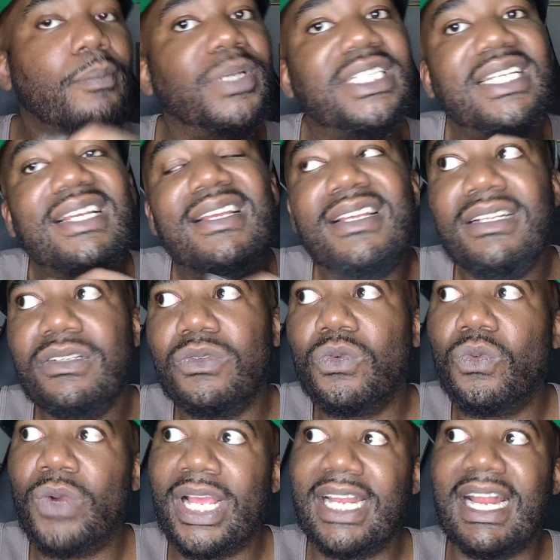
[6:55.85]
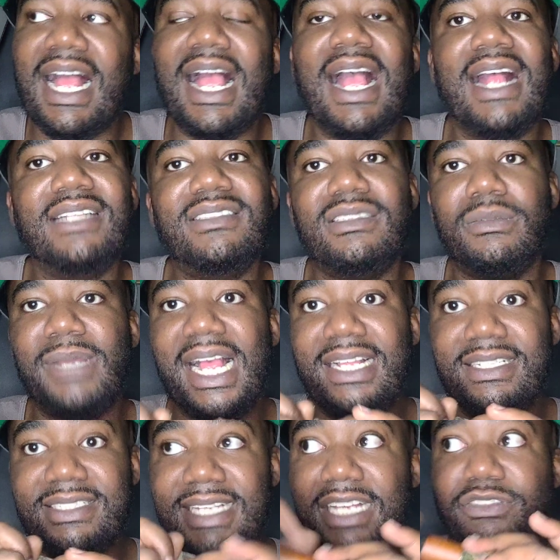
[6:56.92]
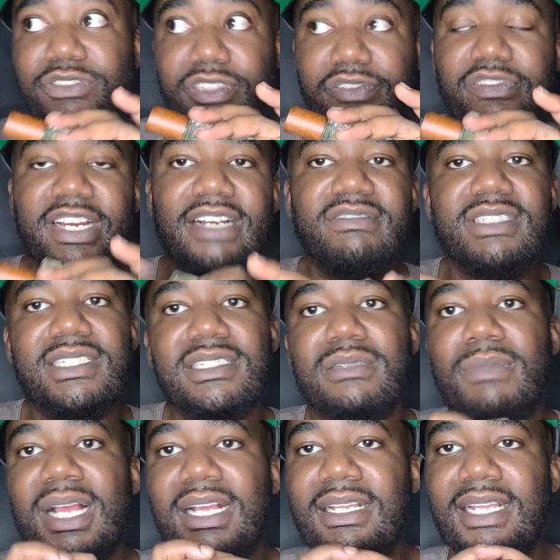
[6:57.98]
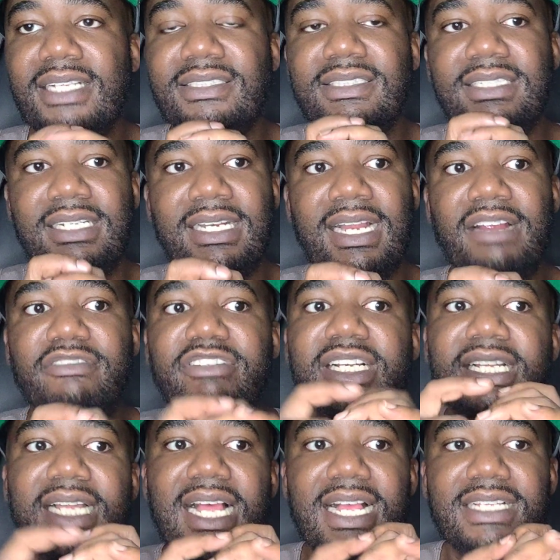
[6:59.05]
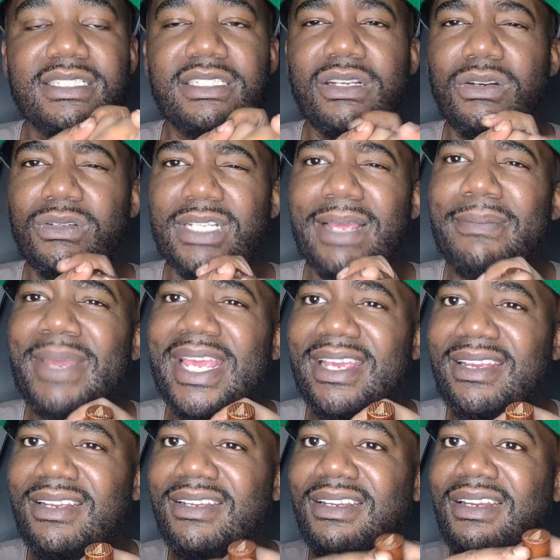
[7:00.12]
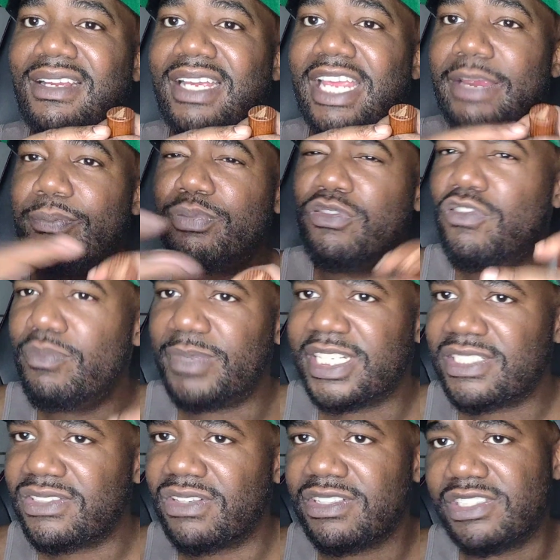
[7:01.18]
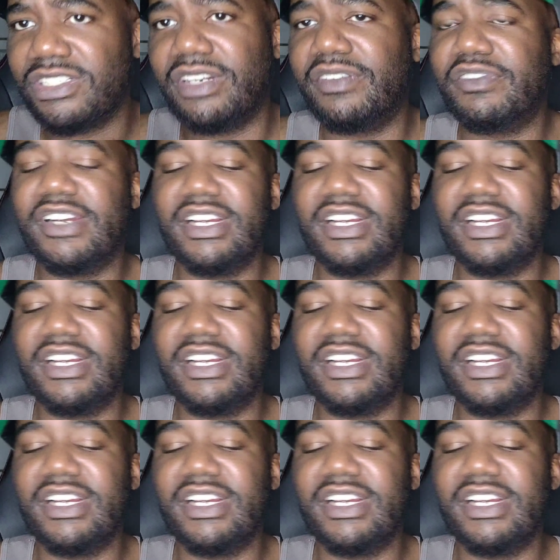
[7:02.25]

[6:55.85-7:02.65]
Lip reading: But then when I had some Alexandria fragrances in my collection and I realized, they make improvements on certain